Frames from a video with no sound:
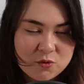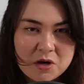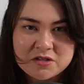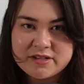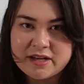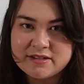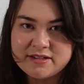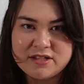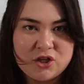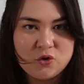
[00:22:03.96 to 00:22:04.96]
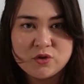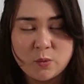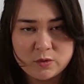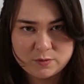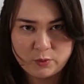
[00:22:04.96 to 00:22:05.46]
to watch the second season and you
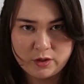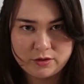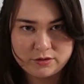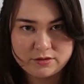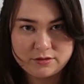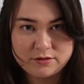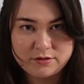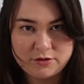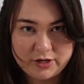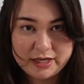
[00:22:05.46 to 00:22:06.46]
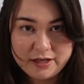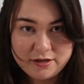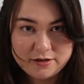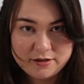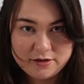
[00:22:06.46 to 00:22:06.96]
don't want spoilers,
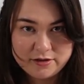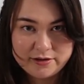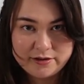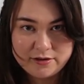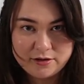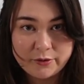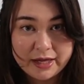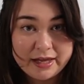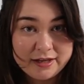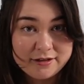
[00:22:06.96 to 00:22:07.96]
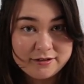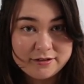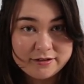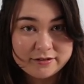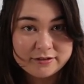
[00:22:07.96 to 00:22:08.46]
okay? Okay?
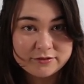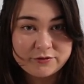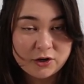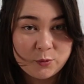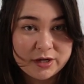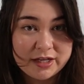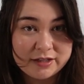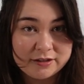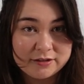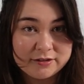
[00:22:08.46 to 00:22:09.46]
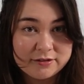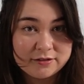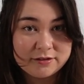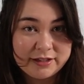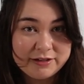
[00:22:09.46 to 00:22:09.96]
Final warning.
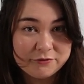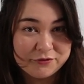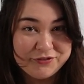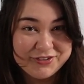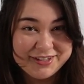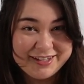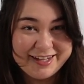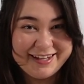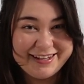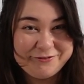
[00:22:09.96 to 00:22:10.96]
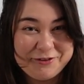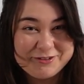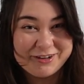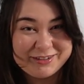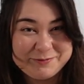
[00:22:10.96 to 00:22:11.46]
Leave. if you
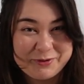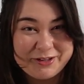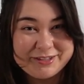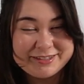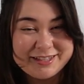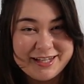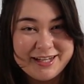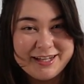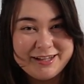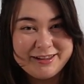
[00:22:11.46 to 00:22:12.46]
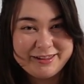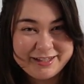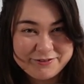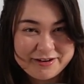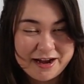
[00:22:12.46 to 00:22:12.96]
don't want spoilers,
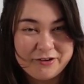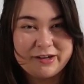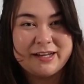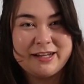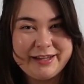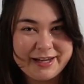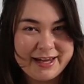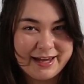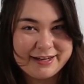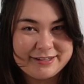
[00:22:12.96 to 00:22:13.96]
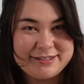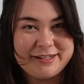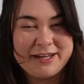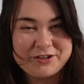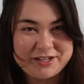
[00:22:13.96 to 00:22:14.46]
leave now. Click ahead to
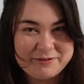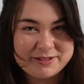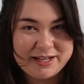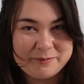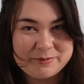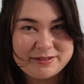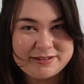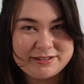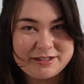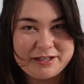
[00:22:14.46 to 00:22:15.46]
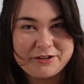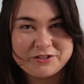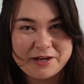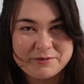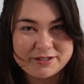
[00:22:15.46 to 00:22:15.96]
the other timestamps, to the other
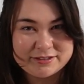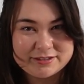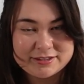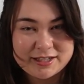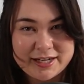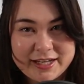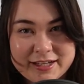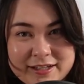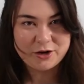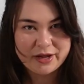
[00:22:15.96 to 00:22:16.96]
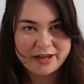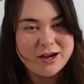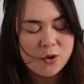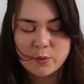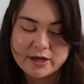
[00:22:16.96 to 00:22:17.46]
chapters. Got it? Okay,
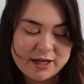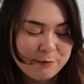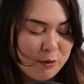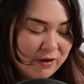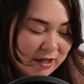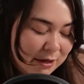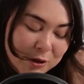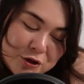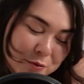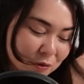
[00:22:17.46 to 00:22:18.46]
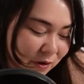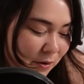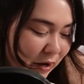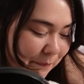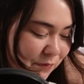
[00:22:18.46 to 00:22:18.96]
we're going to keep moving. Keep the train moving.
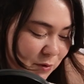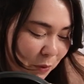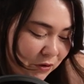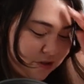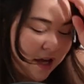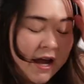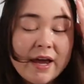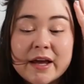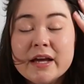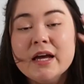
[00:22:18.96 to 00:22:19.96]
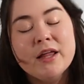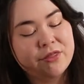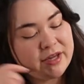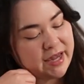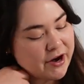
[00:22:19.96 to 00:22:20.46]
Okay, spoilers.
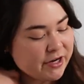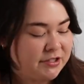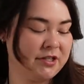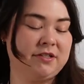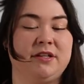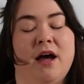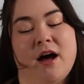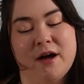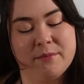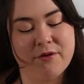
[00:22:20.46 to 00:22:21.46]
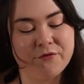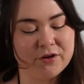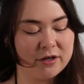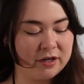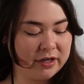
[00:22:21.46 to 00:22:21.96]
The characters um,
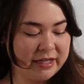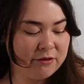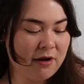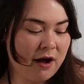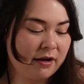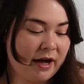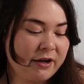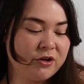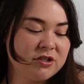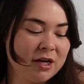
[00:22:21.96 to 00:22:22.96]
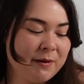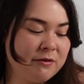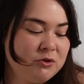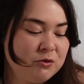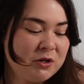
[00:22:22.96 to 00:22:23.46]
for Irang, I couldn't talk about
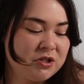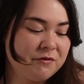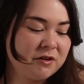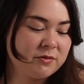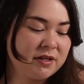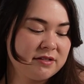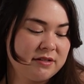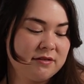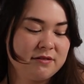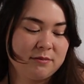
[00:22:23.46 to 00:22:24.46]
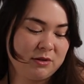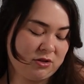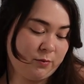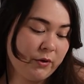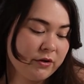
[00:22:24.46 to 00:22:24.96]
him too much in the first one because it's a bunch
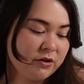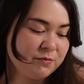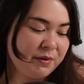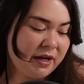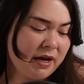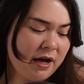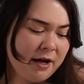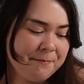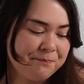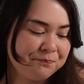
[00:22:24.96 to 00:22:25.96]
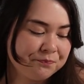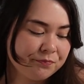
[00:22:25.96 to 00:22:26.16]
of spoilers, but um,